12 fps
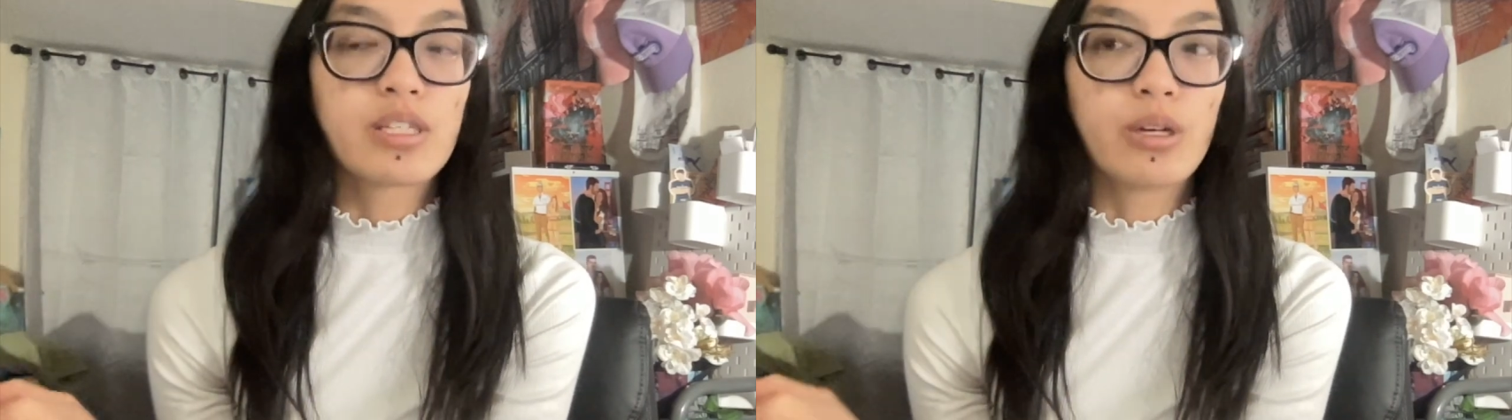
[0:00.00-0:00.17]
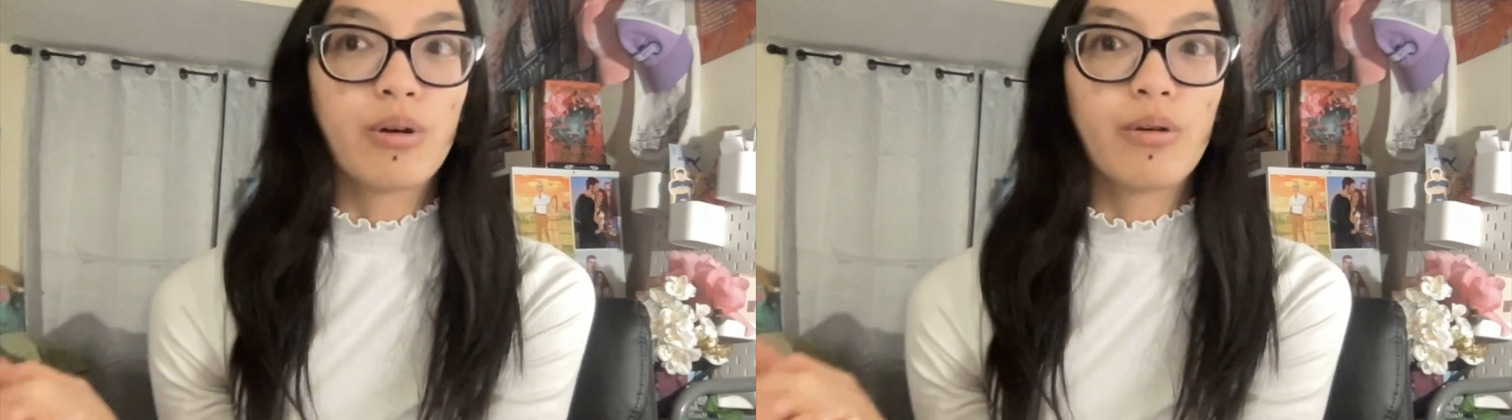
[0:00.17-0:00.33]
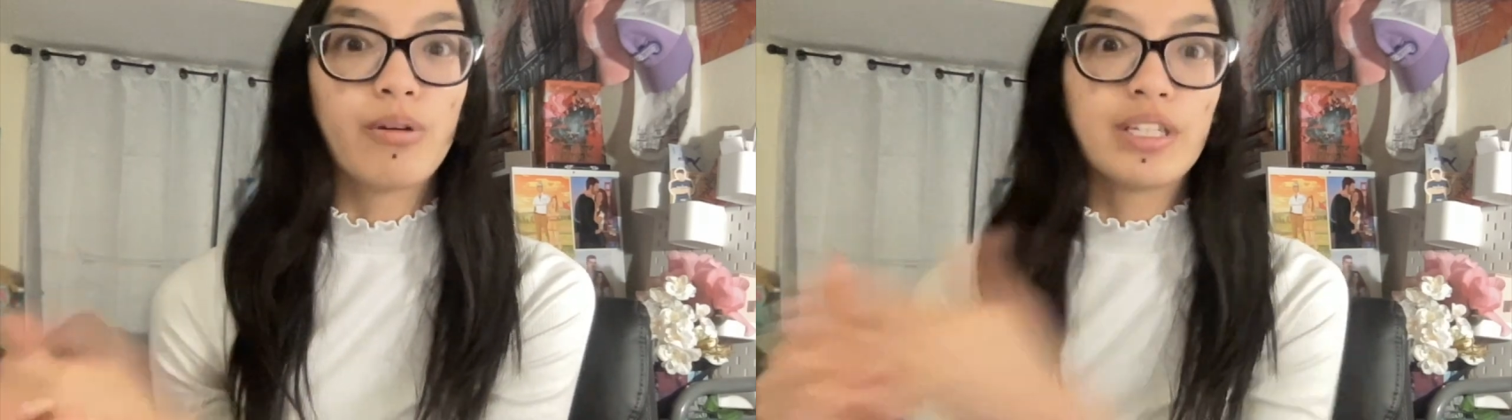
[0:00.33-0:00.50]

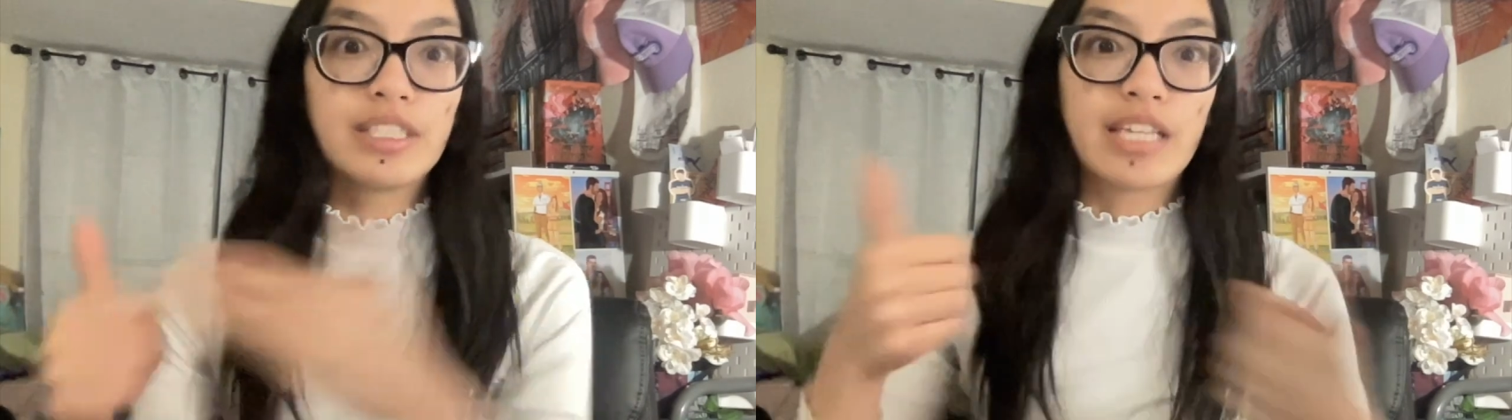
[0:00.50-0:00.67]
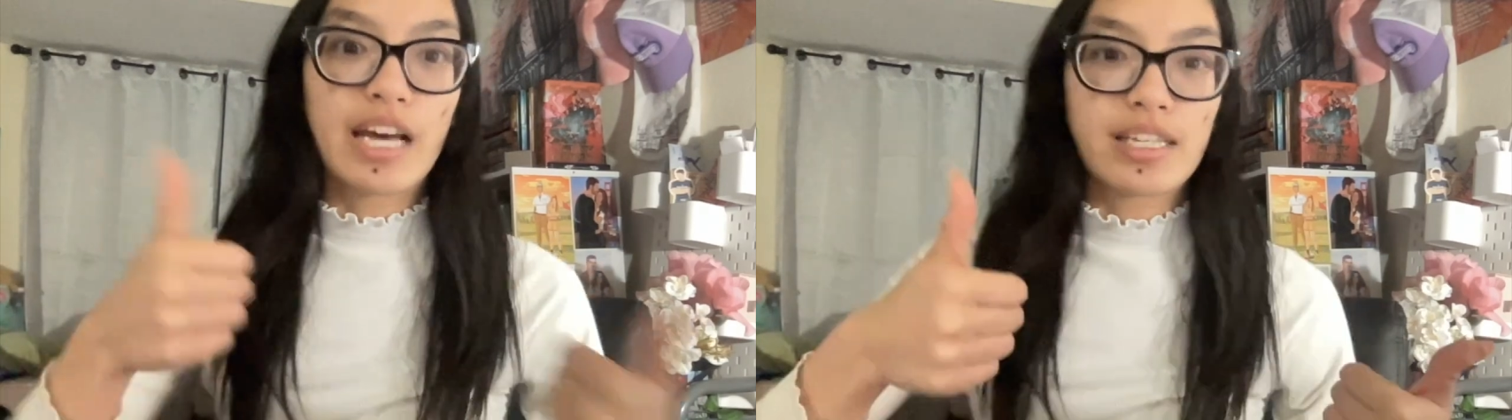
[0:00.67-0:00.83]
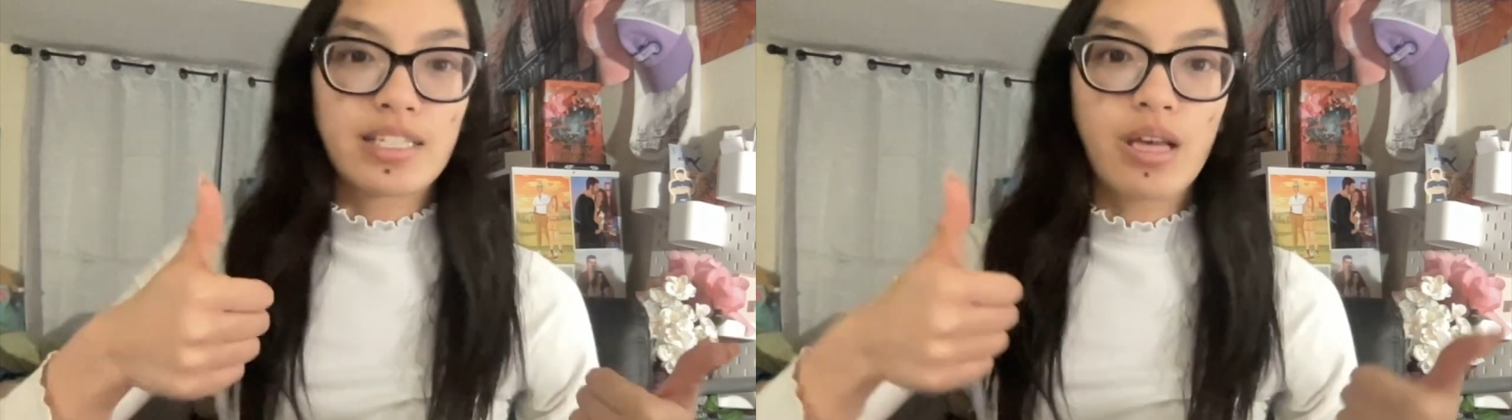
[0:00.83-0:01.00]
so
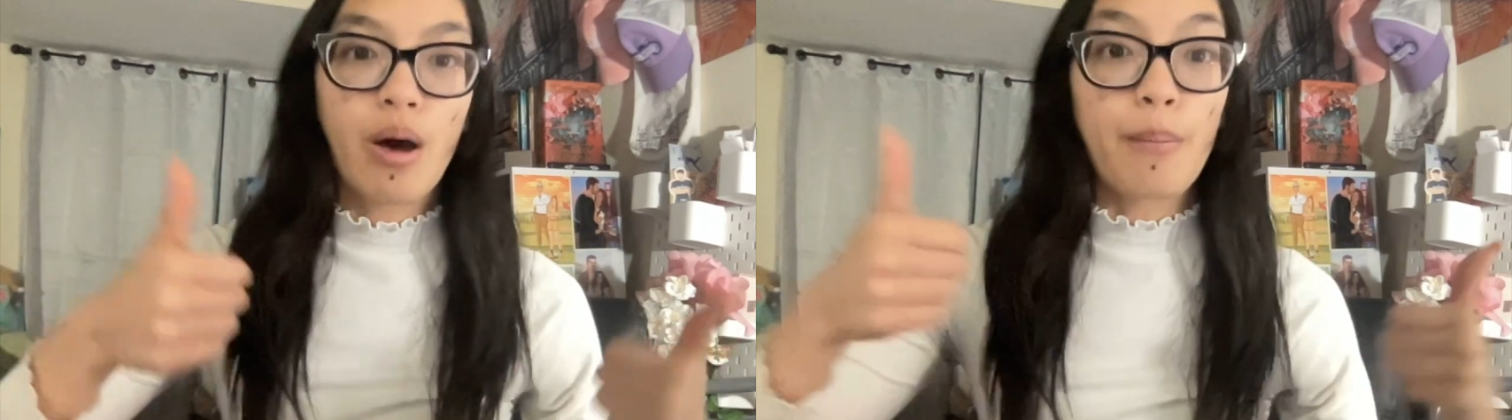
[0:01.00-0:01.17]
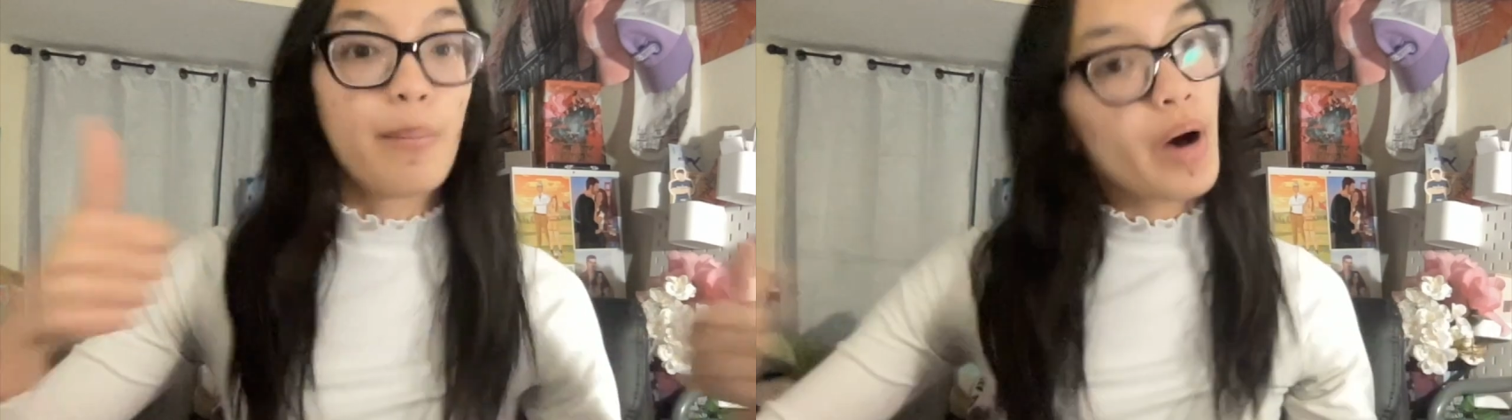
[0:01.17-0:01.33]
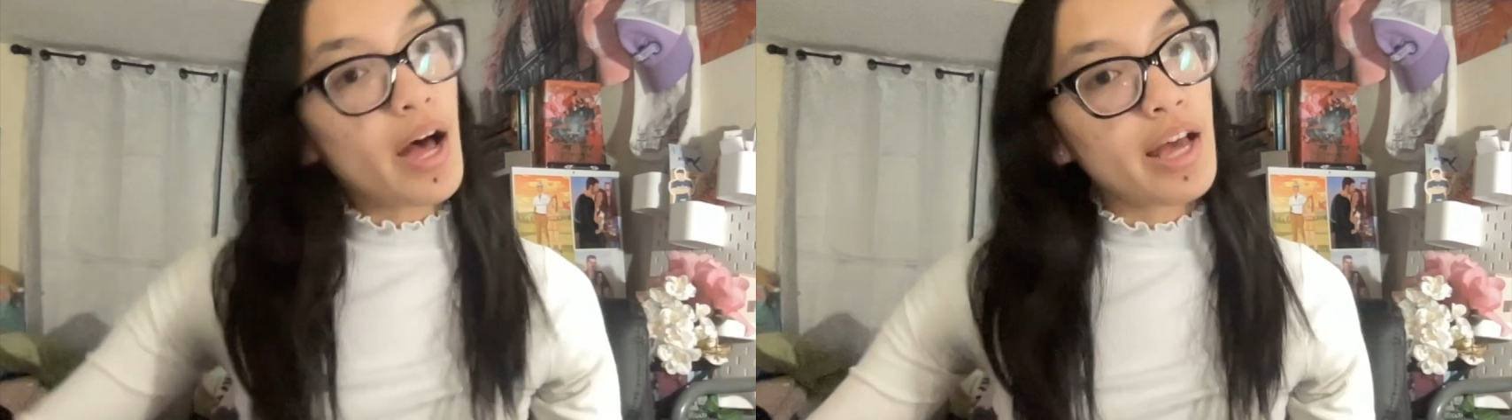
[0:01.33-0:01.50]
yes.
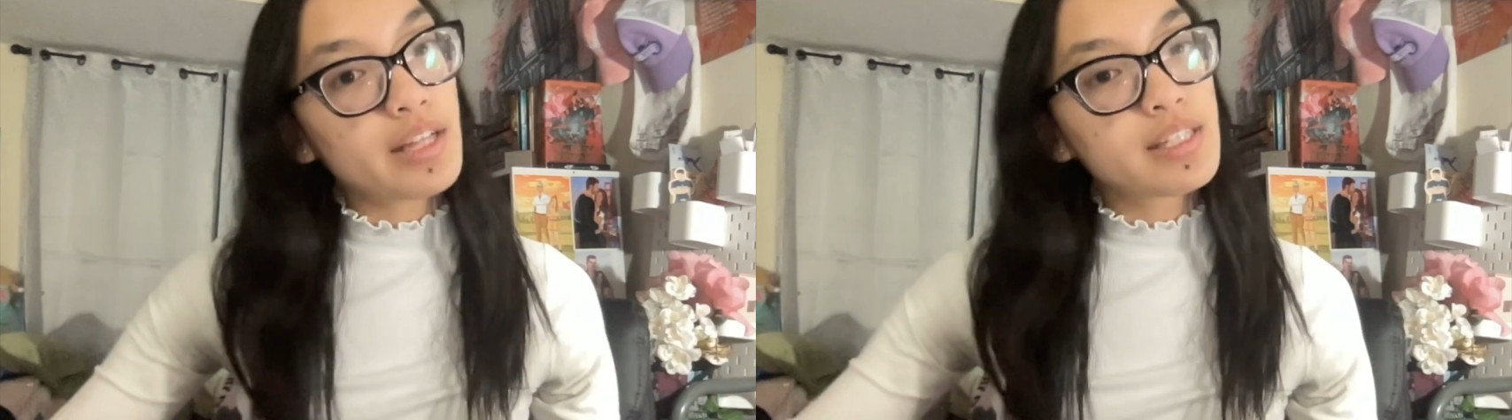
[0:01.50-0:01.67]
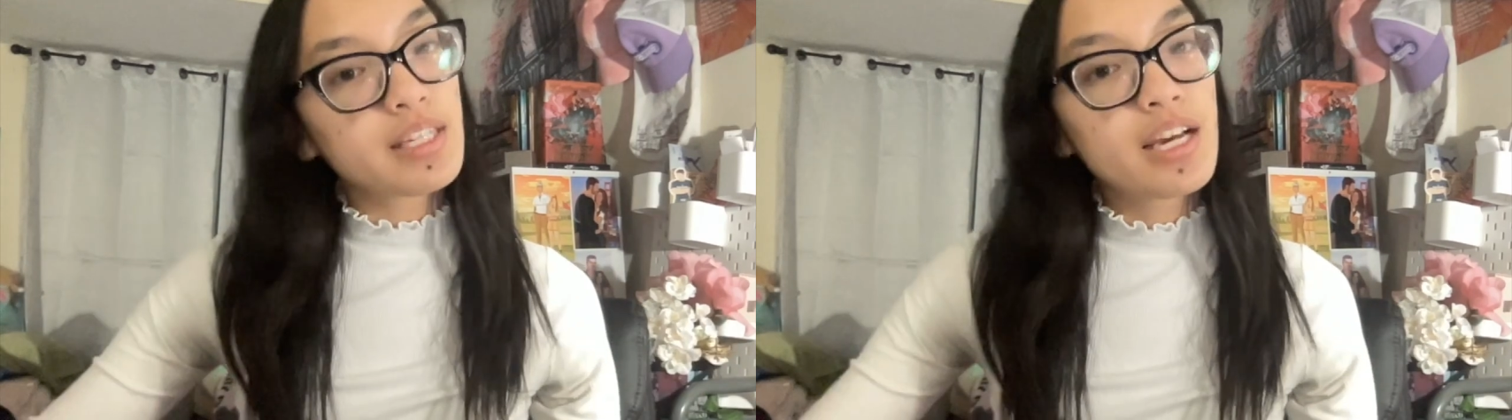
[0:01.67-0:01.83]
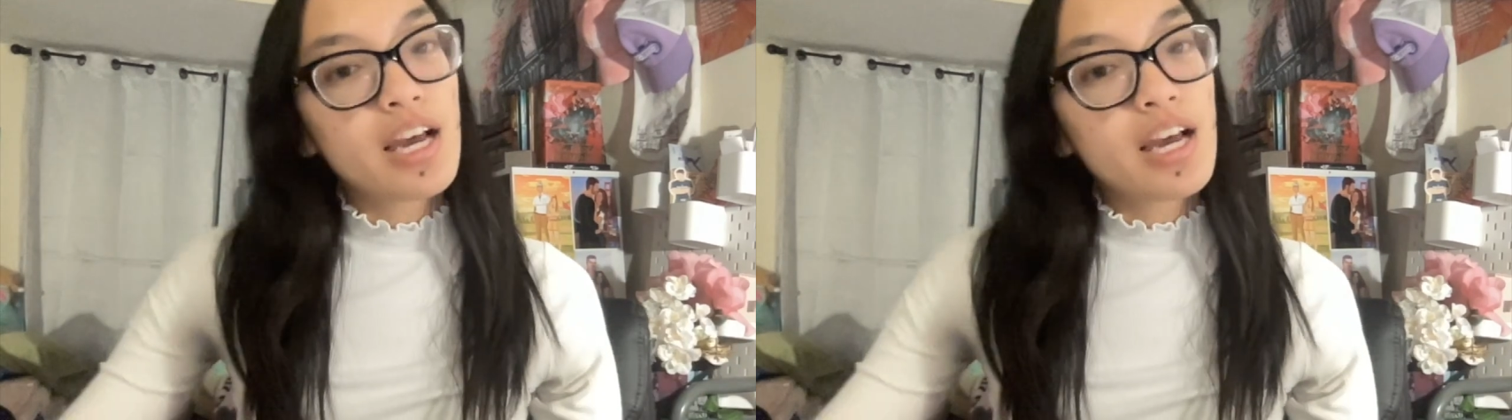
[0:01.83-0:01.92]
But